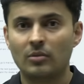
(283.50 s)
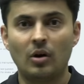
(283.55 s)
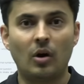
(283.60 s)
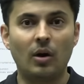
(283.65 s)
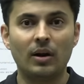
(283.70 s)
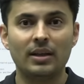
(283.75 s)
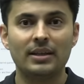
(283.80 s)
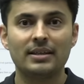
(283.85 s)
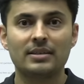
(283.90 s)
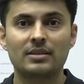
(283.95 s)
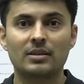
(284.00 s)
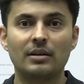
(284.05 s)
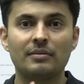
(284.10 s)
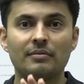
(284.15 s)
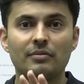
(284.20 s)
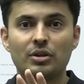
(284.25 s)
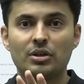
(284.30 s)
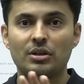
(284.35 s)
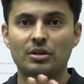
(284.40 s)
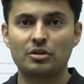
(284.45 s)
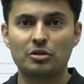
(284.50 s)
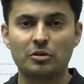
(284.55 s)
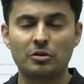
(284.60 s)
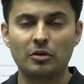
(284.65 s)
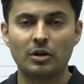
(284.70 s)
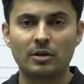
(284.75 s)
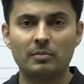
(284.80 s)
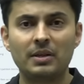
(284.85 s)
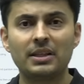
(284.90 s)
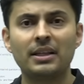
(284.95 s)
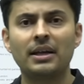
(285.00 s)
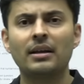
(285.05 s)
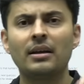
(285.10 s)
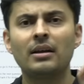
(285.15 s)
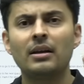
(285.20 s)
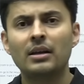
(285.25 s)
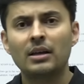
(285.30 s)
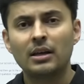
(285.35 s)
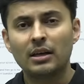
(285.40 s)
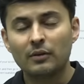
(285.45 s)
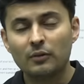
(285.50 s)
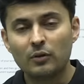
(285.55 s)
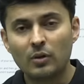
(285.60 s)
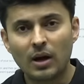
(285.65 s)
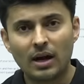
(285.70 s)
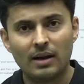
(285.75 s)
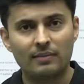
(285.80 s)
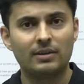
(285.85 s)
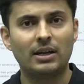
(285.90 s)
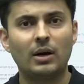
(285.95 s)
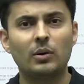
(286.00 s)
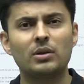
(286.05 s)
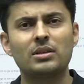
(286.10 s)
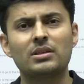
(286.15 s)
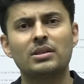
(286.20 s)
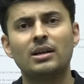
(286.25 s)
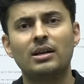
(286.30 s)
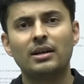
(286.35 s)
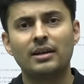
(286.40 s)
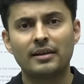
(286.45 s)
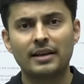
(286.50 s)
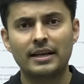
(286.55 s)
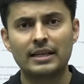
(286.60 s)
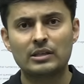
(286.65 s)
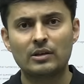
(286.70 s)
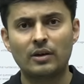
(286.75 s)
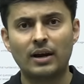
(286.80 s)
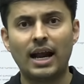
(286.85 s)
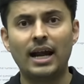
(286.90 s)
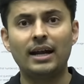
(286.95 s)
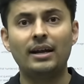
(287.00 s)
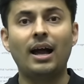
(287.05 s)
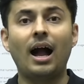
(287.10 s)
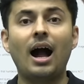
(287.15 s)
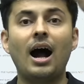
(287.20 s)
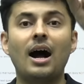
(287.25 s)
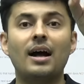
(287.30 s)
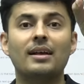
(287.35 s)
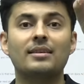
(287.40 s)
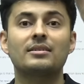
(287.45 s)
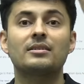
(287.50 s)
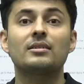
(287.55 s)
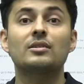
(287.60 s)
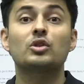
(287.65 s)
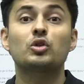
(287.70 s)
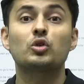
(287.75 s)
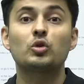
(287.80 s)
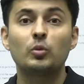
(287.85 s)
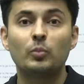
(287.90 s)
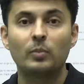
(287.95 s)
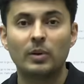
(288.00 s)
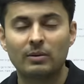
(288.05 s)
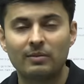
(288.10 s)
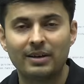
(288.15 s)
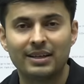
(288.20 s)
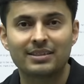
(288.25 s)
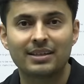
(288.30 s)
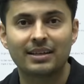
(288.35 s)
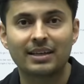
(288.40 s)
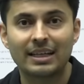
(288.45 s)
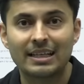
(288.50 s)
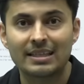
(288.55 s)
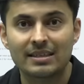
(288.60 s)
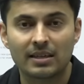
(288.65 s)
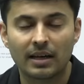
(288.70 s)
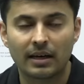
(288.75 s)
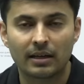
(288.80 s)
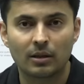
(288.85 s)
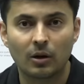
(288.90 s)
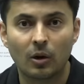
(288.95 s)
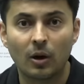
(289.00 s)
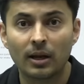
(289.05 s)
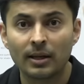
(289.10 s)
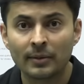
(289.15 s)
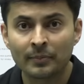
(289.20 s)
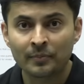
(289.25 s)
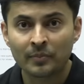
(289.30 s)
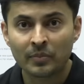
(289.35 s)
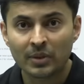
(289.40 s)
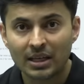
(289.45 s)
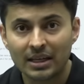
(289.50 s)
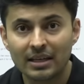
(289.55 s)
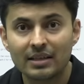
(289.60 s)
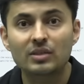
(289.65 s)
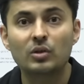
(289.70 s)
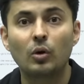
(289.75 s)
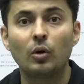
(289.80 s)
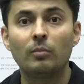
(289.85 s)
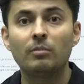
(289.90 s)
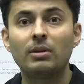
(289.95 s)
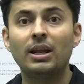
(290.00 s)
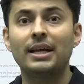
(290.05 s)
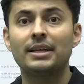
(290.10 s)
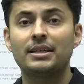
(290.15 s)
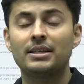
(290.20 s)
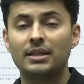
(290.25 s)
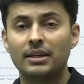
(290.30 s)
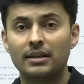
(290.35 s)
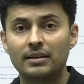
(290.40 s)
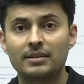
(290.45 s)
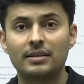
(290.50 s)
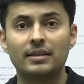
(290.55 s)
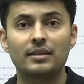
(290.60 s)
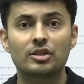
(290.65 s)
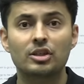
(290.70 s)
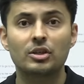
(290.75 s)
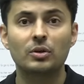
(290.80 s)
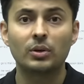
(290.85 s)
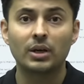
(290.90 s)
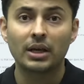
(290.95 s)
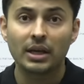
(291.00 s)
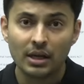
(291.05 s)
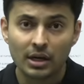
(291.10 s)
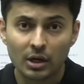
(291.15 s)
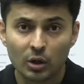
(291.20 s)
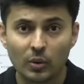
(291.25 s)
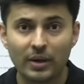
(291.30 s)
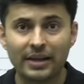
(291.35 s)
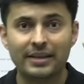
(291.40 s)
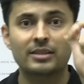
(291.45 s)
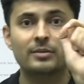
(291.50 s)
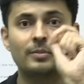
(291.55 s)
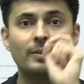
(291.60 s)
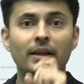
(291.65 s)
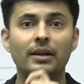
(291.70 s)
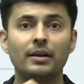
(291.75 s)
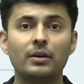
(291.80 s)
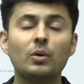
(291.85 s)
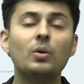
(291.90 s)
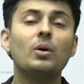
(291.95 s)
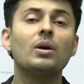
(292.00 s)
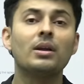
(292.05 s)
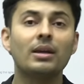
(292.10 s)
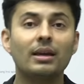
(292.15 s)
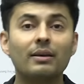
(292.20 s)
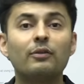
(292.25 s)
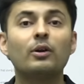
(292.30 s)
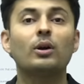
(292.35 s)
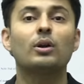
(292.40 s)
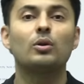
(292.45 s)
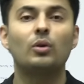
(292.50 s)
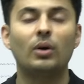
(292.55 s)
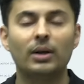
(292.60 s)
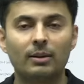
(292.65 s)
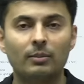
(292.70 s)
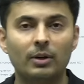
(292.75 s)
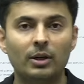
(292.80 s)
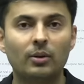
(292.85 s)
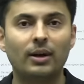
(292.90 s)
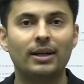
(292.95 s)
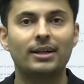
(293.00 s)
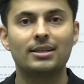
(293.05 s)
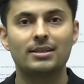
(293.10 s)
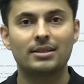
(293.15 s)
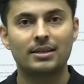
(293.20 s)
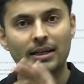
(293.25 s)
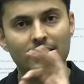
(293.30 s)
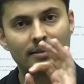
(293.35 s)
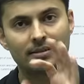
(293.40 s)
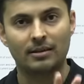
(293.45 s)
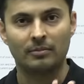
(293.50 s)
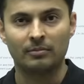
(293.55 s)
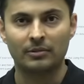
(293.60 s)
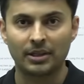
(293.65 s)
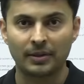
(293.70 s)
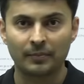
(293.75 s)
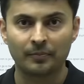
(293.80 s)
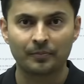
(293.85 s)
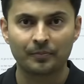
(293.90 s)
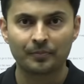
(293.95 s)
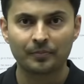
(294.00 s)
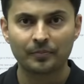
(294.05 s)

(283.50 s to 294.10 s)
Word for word: all these confusion should not be there if you have doubts raise your hand ask the supervisor inside the hall he is obliged it's his duty to explain you if you are not able to understand something